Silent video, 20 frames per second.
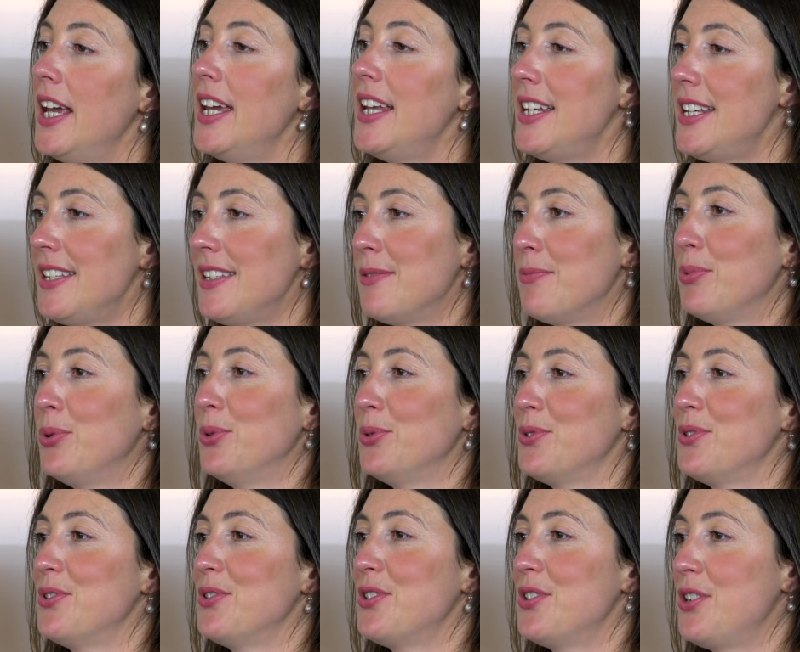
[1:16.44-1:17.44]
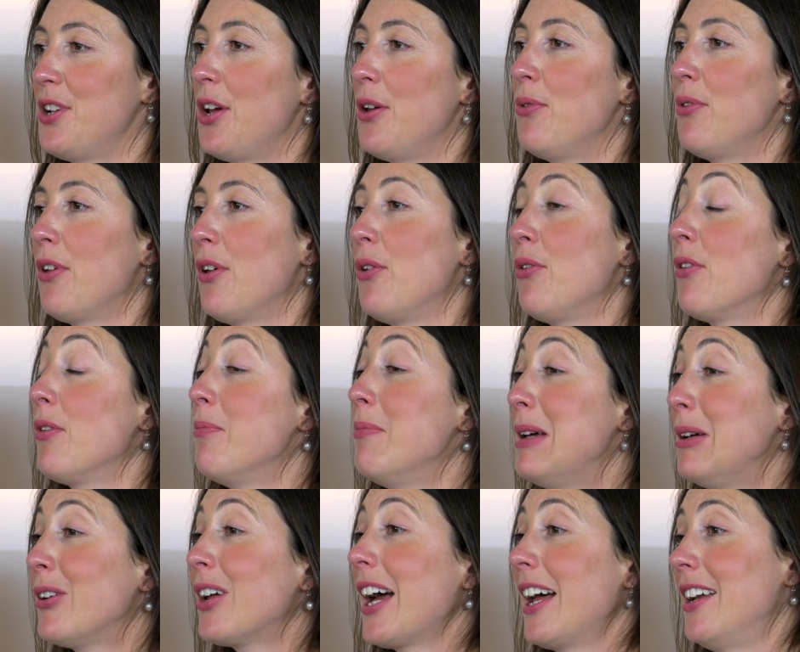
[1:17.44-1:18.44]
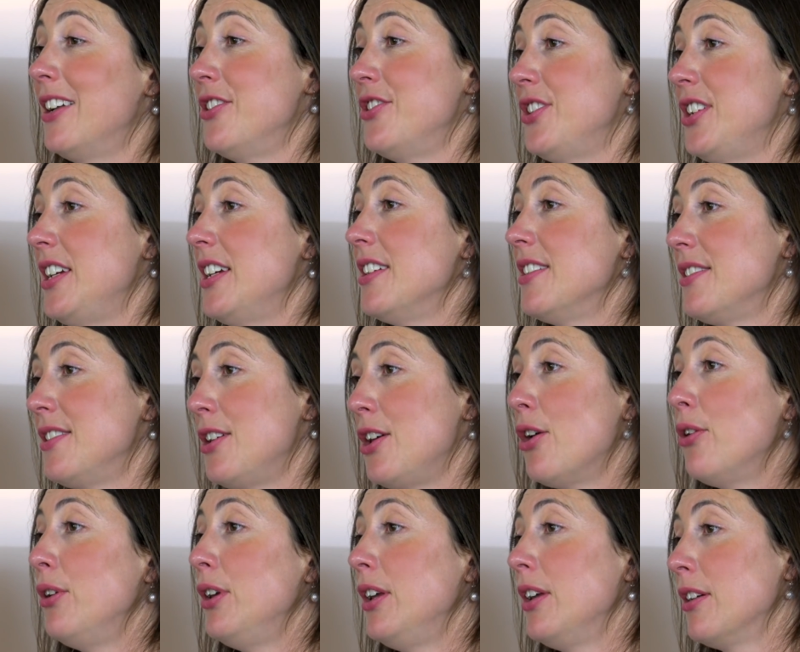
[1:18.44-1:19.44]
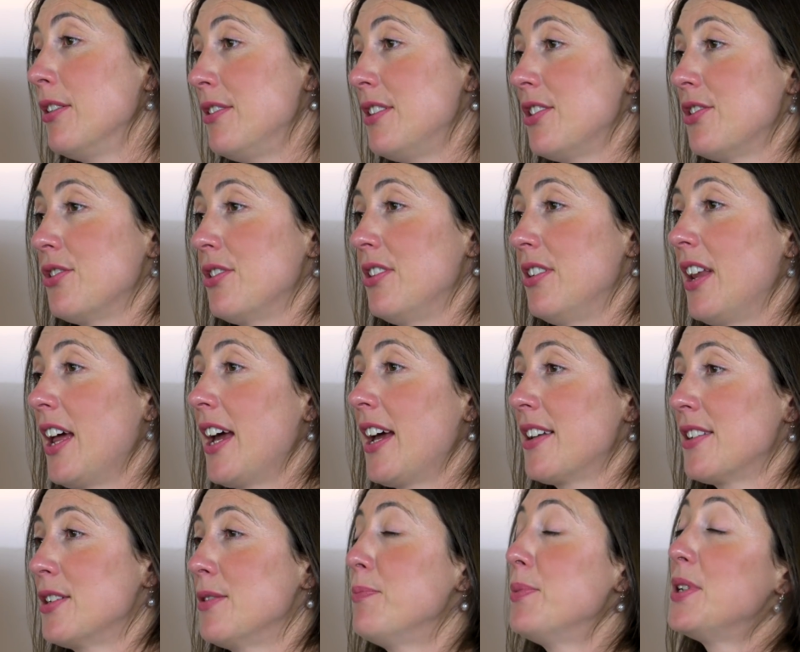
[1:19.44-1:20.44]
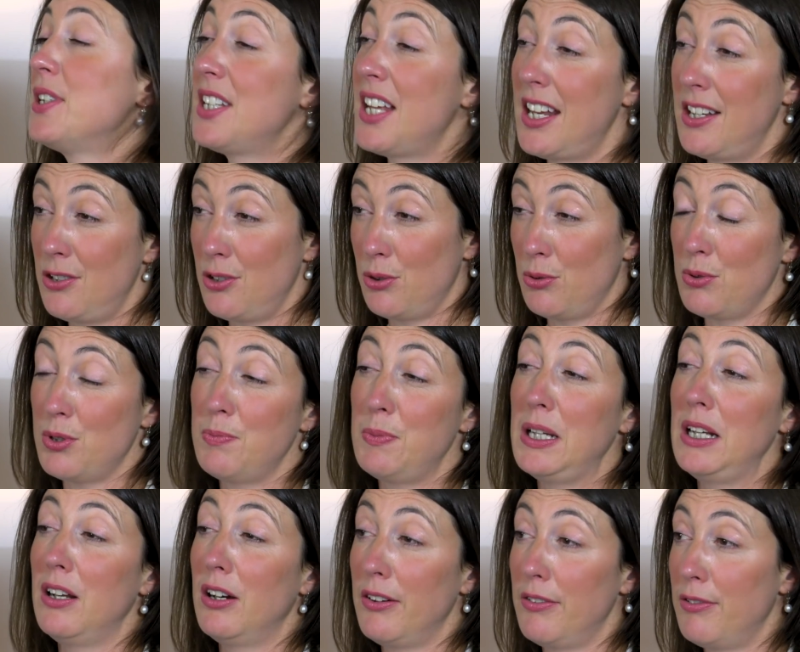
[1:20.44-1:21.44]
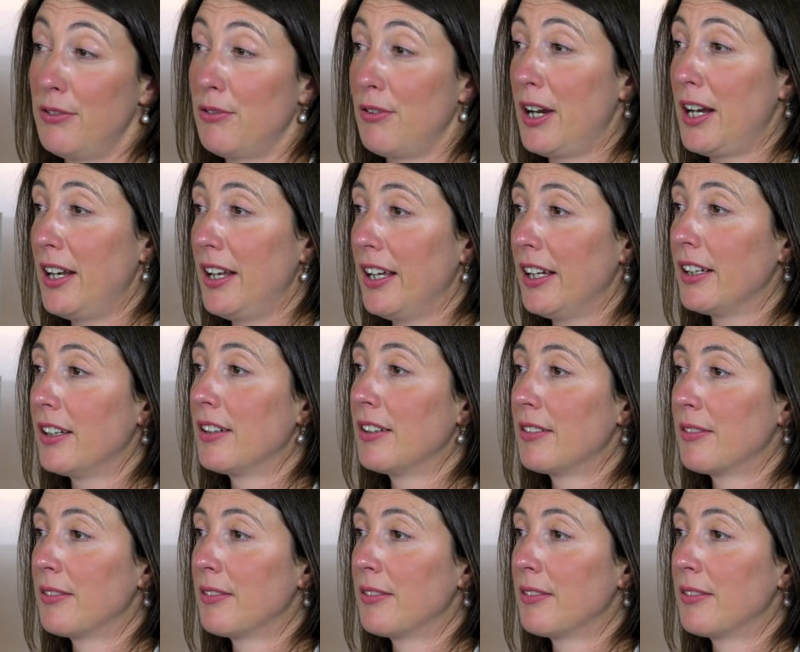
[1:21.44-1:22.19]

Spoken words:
It is important to note though that milk allergy is the only condition that has the potential to be life-threatening.